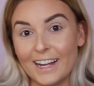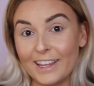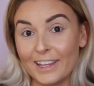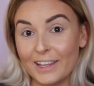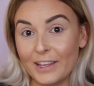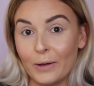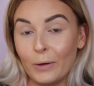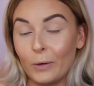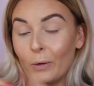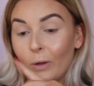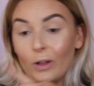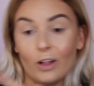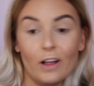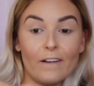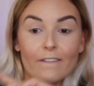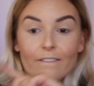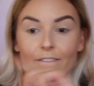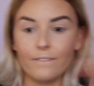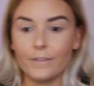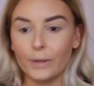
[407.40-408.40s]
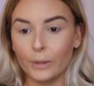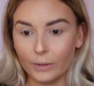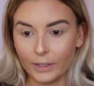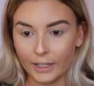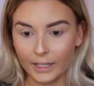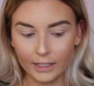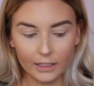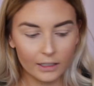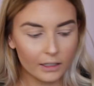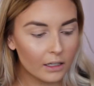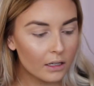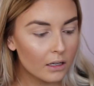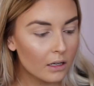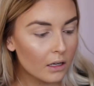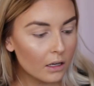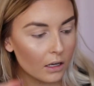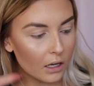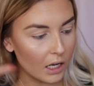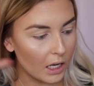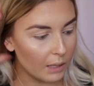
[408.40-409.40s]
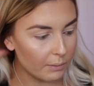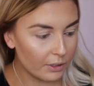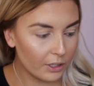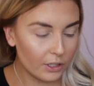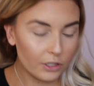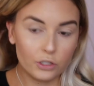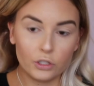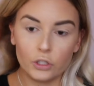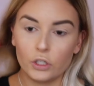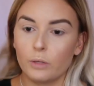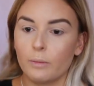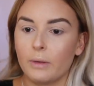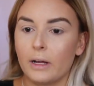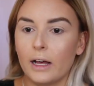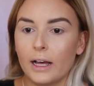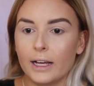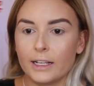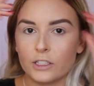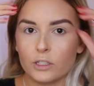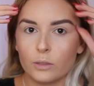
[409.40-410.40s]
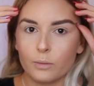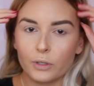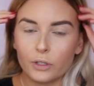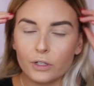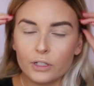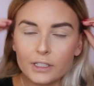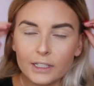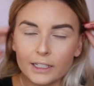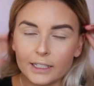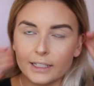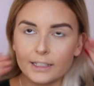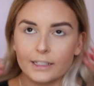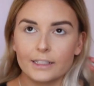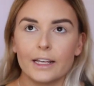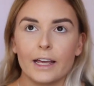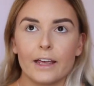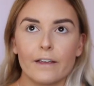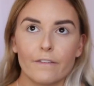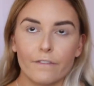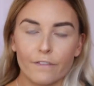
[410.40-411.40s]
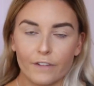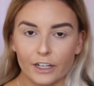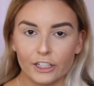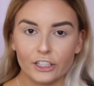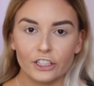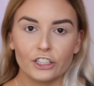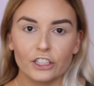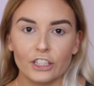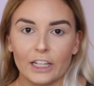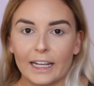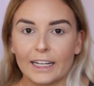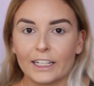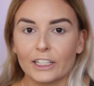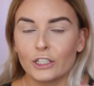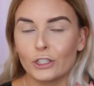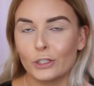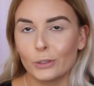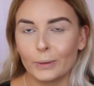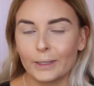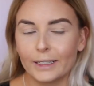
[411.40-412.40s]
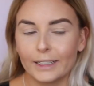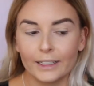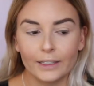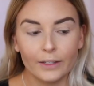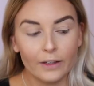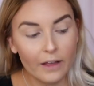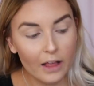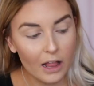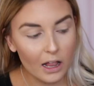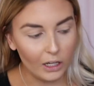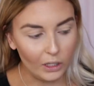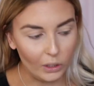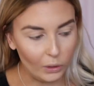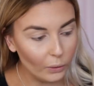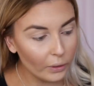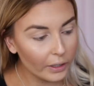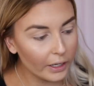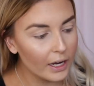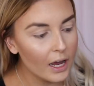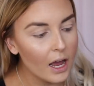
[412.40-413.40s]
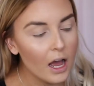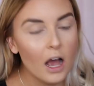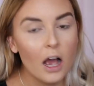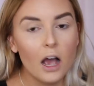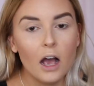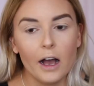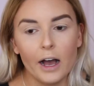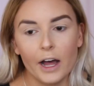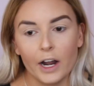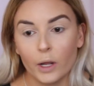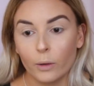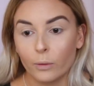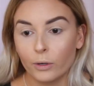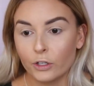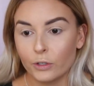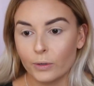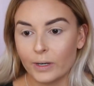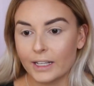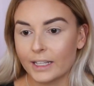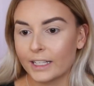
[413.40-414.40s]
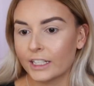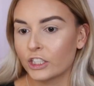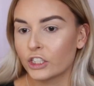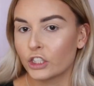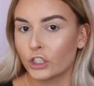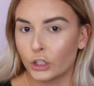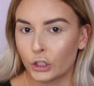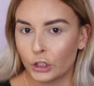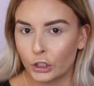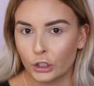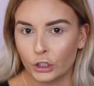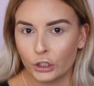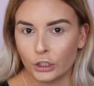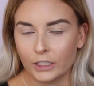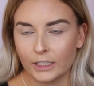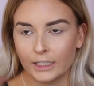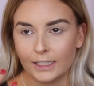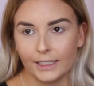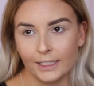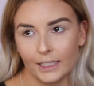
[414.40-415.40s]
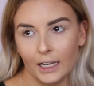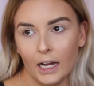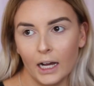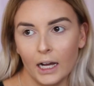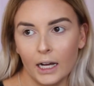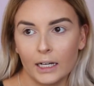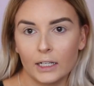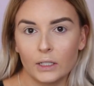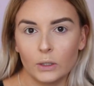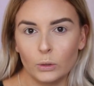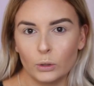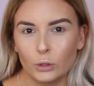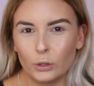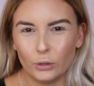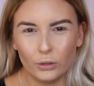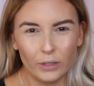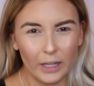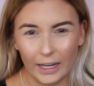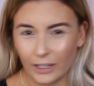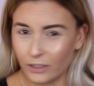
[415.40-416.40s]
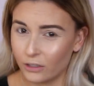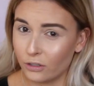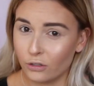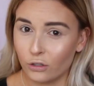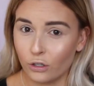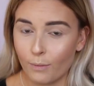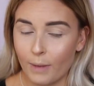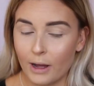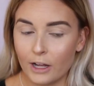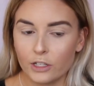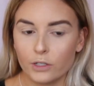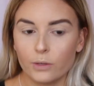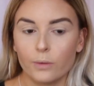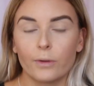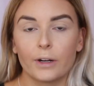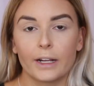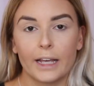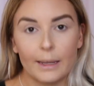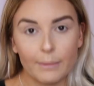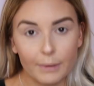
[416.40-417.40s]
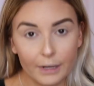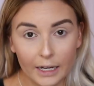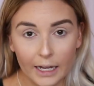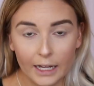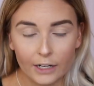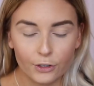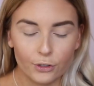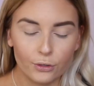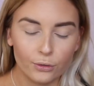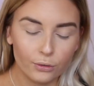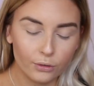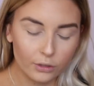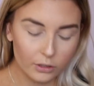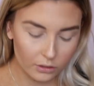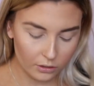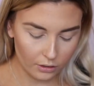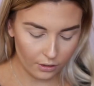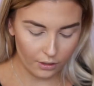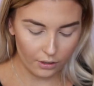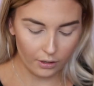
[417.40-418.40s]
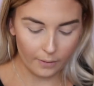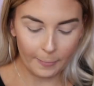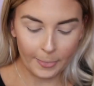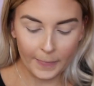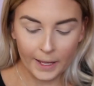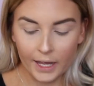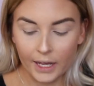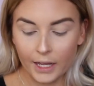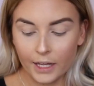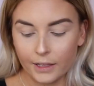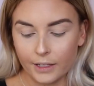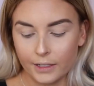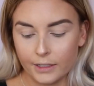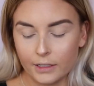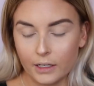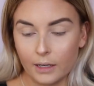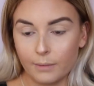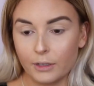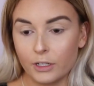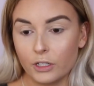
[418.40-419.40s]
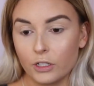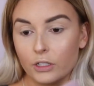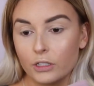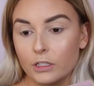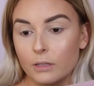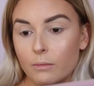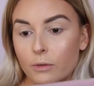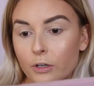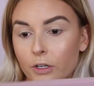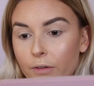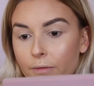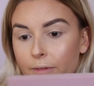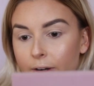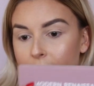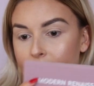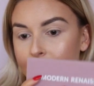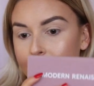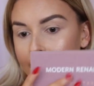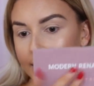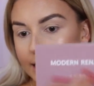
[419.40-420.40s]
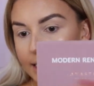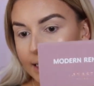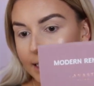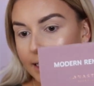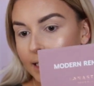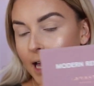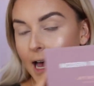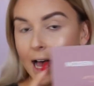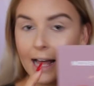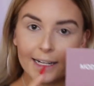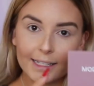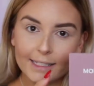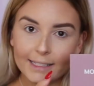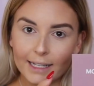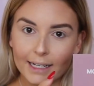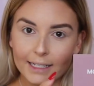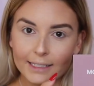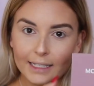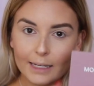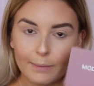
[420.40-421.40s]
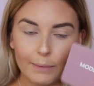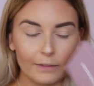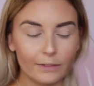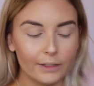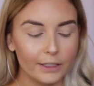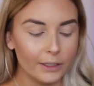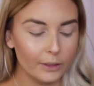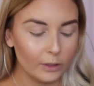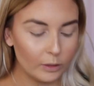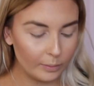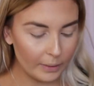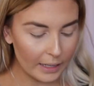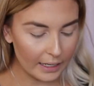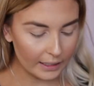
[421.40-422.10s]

now that they're all filled in, I'm gonna do my eyes. So because it is a fresh, like dewy look, I don't want to do anything too dark or like just too much. We want to keep it natural. So this, I'm going to use the Modern Renaissance Anastasia Beverly Hills